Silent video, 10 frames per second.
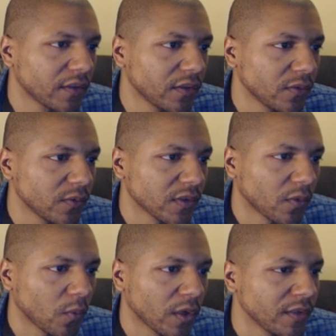using a
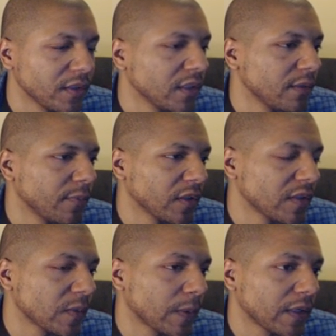1D blend
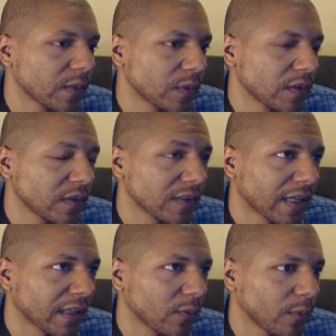space, which is
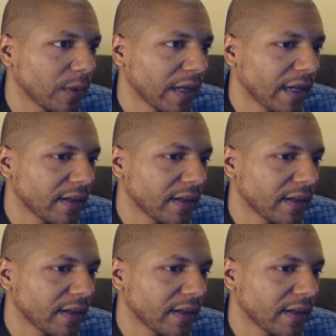exactly what we had.